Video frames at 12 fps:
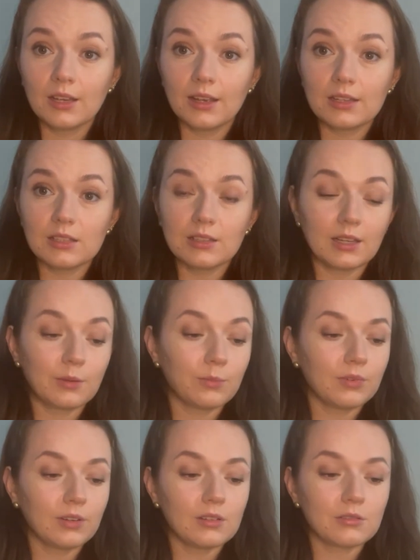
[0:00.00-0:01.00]
It's like
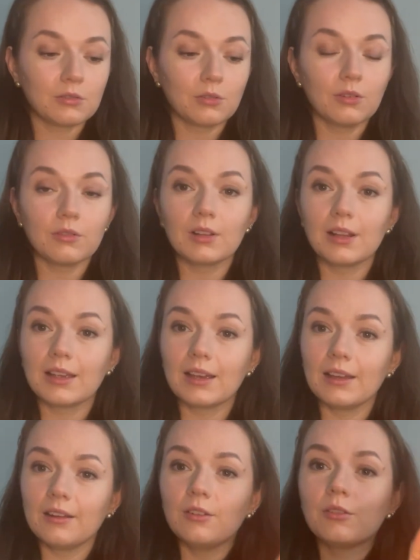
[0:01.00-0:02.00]
pretty soft, like,
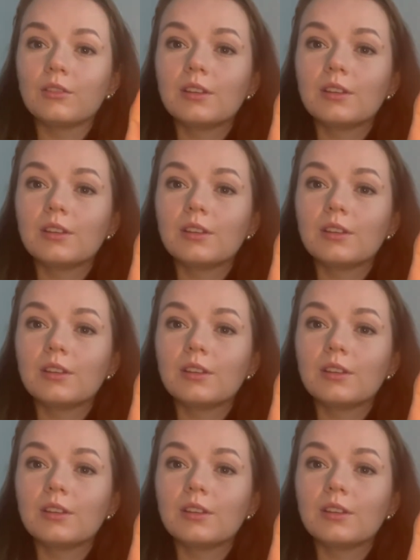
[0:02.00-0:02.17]
I don't know,